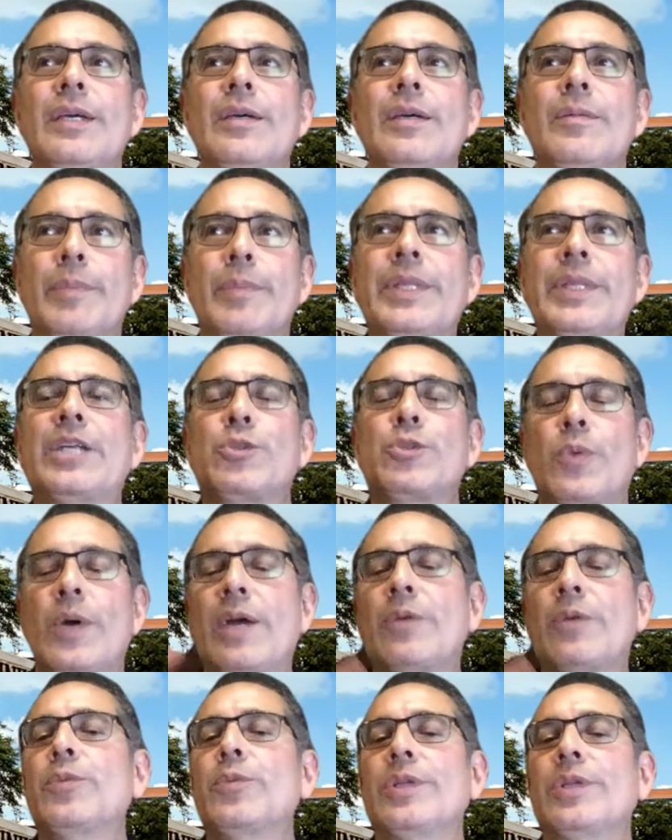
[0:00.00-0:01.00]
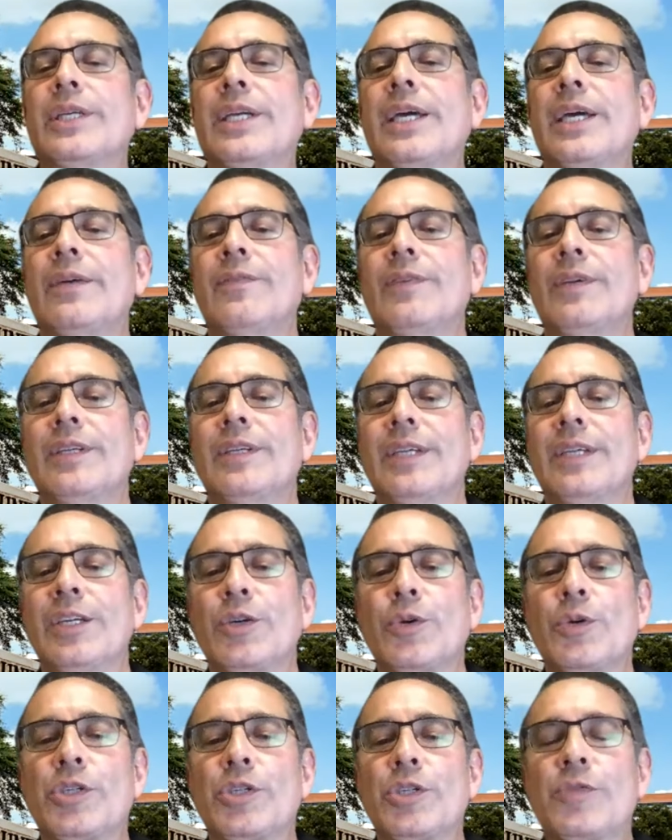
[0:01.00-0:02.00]
But that's why I would really kind of
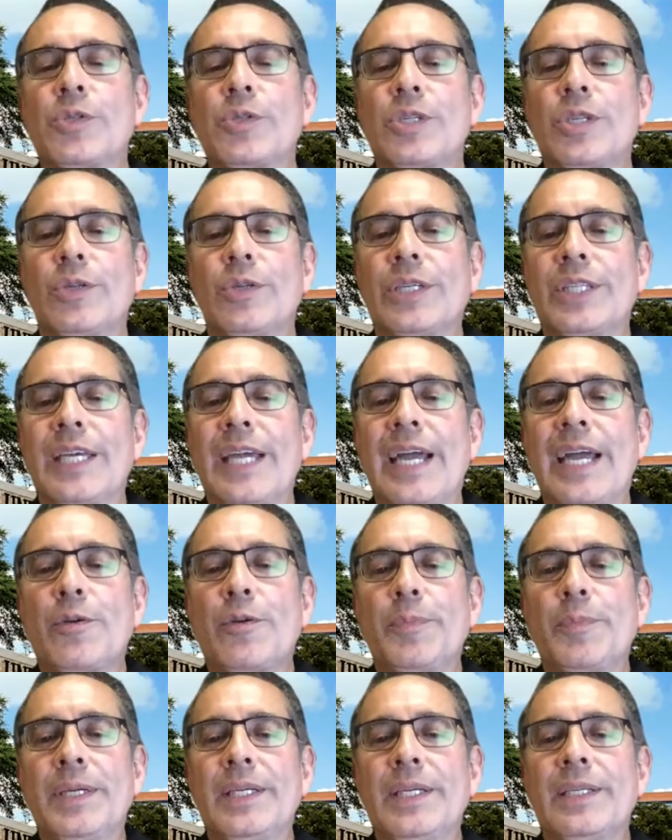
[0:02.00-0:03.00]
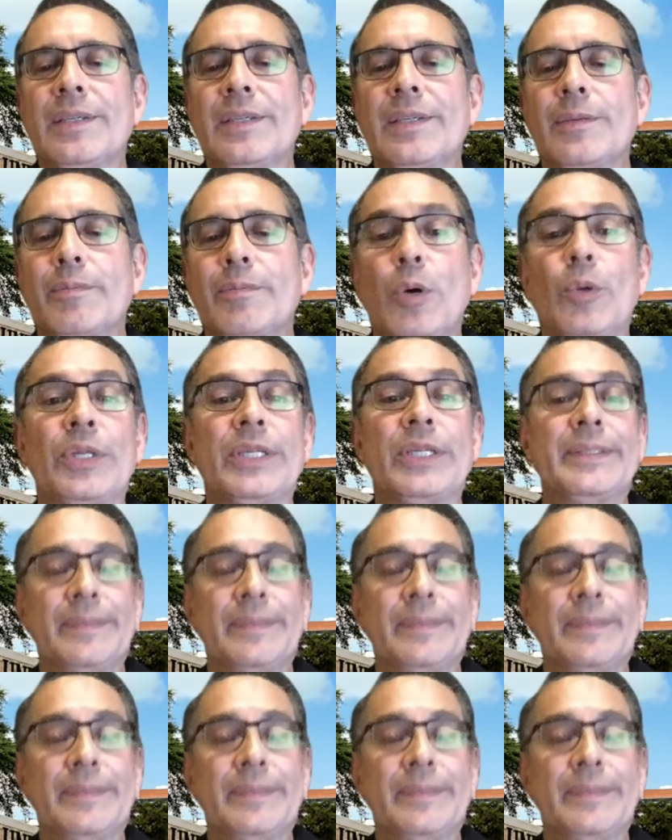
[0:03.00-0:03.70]
encourage folks to look at the IOP polling.